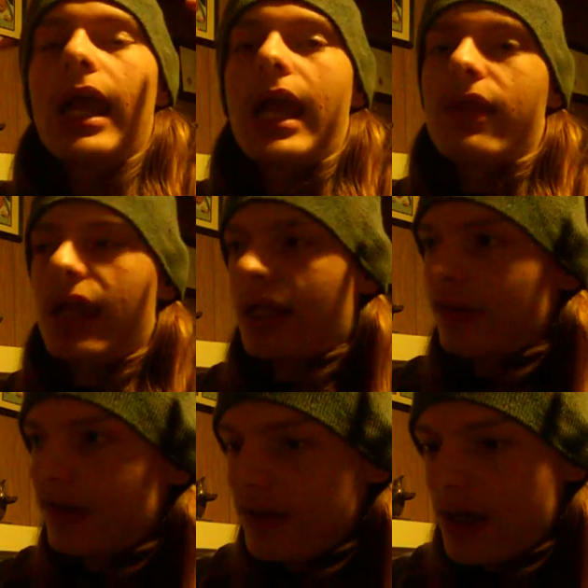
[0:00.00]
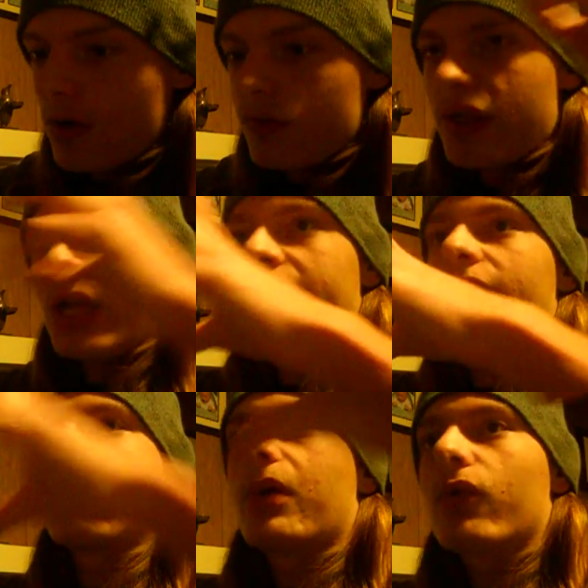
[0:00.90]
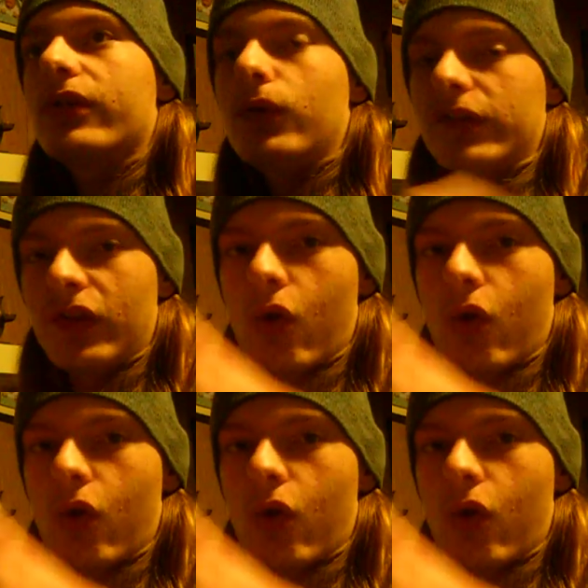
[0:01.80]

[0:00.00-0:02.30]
and they can see their own thing, and they're both using